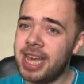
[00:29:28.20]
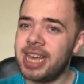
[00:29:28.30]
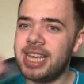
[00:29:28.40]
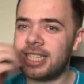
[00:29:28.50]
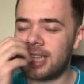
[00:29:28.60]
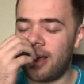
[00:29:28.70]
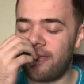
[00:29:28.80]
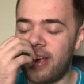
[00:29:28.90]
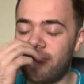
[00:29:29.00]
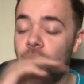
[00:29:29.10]

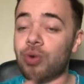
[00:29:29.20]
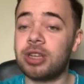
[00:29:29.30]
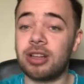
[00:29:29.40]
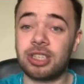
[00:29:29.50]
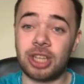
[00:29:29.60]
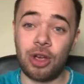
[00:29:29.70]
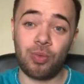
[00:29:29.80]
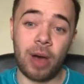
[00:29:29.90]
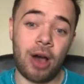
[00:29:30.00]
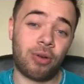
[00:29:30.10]
They've all done so
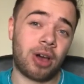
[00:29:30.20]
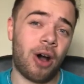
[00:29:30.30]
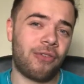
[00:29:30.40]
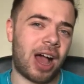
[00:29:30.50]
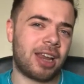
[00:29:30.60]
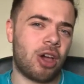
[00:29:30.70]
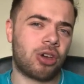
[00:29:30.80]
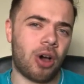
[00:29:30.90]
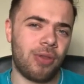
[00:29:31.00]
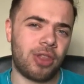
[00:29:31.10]
well. Carvalho
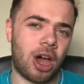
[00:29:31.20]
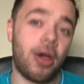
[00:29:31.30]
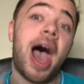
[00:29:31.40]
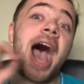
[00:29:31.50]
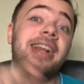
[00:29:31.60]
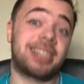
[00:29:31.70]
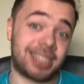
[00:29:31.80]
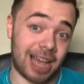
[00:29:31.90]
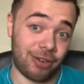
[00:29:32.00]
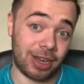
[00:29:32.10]
gone though, and
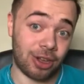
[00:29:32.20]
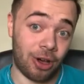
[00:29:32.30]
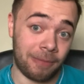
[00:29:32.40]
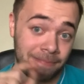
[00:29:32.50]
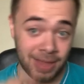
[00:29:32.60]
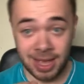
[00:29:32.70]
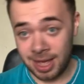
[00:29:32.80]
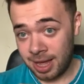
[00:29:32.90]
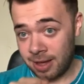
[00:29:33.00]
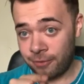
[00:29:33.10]
Seri gone.
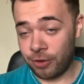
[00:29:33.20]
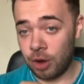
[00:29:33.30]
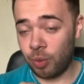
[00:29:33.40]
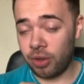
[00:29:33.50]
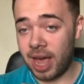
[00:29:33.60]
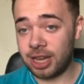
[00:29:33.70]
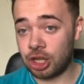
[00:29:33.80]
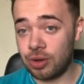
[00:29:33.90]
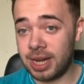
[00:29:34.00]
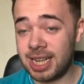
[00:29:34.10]
Fulham, what they
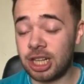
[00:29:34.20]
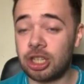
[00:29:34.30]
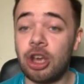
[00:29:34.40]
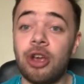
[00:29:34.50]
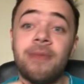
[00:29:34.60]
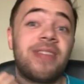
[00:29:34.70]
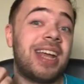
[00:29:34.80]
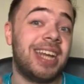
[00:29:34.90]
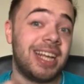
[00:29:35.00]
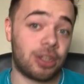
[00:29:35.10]
do need to do, they
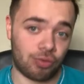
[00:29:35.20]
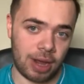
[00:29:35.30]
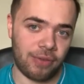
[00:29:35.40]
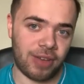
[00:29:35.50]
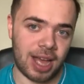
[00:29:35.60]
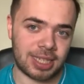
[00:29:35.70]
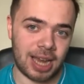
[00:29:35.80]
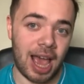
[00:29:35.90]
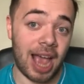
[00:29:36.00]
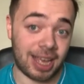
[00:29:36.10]
need to reinvest
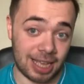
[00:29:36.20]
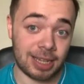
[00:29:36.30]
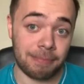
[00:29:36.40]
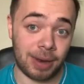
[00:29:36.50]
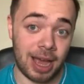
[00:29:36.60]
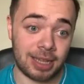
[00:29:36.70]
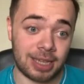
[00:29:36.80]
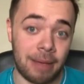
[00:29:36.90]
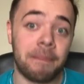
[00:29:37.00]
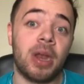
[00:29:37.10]
and get some players
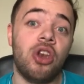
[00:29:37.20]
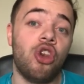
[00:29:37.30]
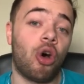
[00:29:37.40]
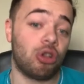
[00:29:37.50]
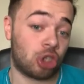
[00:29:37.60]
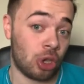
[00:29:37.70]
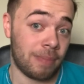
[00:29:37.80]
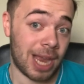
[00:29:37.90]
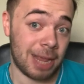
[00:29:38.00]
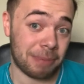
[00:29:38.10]
in, but not too
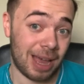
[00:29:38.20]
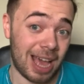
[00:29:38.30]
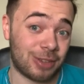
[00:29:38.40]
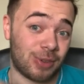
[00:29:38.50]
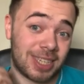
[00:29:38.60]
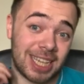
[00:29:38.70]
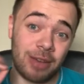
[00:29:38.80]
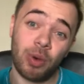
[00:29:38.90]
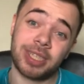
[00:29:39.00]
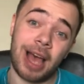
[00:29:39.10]
many players. We've
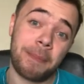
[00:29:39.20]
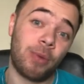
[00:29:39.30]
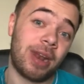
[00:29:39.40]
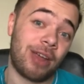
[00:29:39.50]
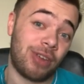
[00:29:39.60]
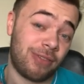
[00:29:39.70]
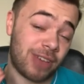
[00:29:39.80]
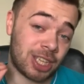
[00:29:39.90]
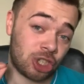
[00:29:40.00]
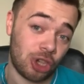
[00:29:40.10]
seen what's happened when they
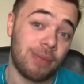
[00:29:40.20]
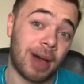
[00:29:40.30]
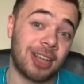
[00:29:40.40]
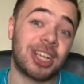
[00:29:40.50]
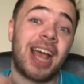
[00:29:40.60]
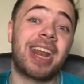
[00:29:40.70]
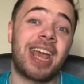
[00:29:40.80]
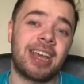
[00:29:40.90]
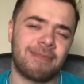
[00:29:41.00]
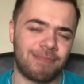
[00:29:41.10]
reinvest too much and
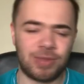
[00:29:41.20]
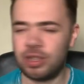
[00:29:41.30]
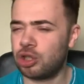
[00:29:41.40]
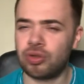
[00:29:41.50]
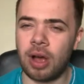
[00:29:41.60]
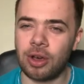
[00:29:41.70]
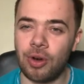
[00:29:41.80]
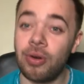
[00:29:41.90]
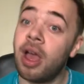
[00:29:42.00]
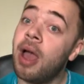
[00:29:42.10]
they
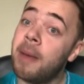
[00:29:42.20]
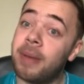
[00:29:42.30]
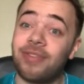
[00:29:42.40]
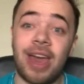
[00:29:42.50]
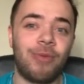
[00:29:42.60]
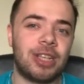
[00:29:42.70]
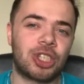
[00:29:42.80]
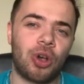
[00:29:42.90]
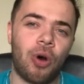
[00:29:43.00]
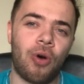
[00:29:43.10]
struggle. But then we
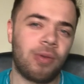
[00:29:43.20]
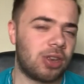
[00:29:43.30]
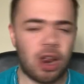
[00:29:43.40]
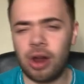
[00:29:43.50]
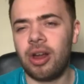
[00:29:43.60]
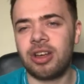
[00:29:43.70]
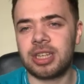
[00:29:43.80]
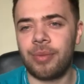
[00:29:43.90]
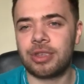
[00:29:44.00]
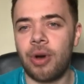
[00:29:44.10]
saw, last
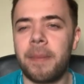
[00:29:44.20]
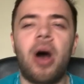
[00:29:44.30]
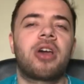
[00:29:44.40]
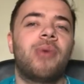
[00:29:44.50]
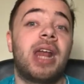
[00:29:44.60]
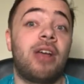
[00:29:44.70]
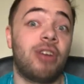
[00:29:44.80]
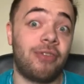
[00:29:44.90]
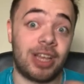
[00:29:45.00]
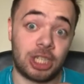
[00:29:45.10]
time with Scott Parkin, when they
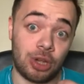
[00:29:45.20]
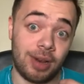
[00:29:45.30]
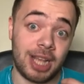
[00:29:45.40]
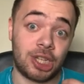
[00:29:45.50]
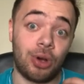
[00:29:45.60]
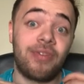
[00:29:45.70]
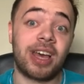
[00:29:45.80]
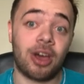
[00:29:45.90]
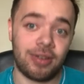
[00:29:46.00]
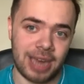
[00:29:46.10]
reinvest too little,
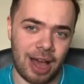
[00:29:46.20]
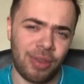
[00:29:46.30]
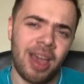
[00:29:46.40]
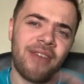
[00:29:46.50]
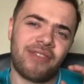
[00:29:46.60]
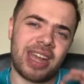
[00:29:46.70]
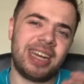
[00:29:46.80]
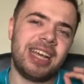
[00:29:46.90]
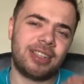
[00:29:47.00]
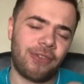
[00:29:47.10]
they go down. They
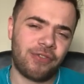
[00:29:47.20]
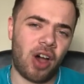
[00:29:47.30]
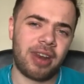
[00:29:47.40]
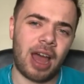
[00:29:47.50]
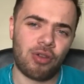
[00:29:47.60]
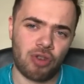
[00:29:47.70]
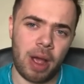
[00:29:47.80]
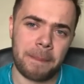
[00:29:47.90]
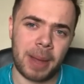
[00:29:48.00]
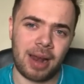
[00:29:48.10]
need to find that
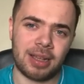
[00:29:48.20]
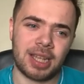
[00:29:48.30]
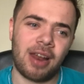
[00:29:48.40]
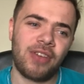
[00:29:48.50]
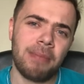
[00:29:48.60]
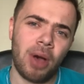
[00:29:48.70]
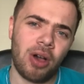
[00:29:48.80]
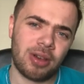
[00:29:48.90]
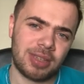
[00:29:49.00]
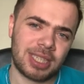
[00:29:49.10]
right balance. And I think
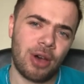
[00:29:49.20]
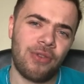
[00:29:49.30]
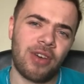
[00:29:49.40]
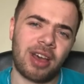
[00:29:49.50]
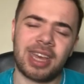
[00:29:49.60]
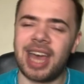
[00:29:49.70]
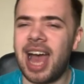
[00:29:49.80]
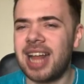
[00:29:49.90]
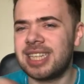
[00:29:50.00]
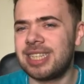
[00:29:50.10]
Marcus Silva
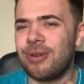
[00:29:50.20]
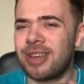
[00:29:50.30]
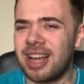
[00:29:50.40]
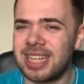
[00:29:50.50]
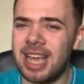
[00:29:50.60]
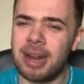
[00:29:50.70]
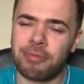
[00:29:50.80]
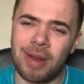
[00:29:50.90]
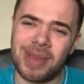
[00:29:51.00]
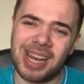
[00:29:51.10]
can still cut it in the
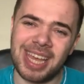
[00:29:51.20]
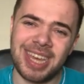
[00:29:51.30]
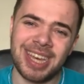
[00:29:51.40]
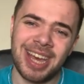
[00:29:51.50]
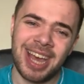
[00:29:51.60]
Premier League.